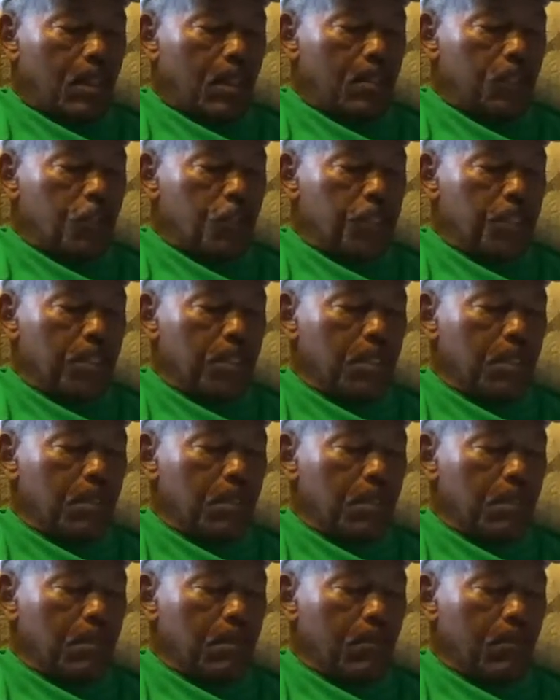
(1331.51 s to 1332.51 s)

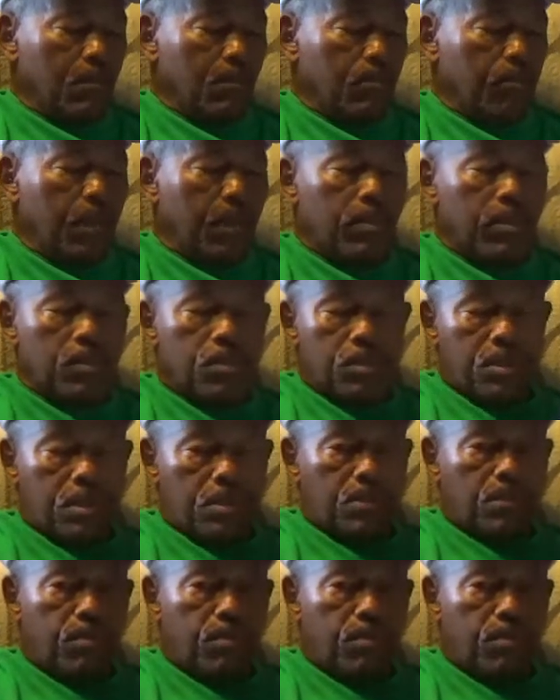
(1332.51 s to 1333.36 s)
she published this